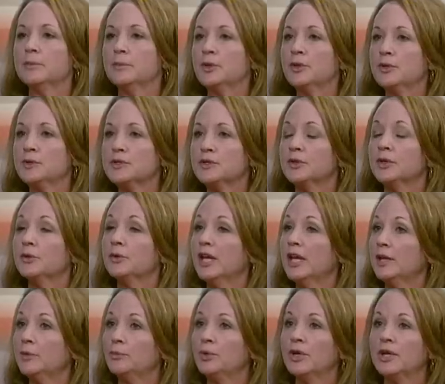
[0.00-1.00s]
some of those are
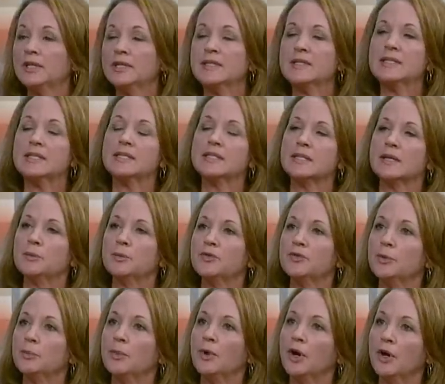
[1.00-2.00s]
okay in pregnancy, some
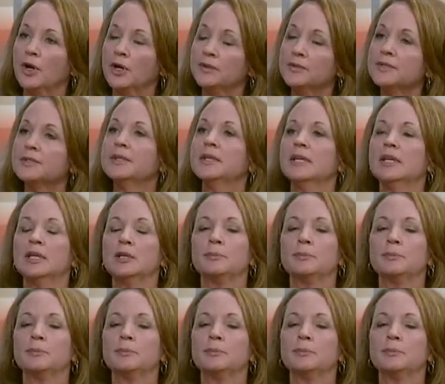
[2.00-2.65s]
of them aren't.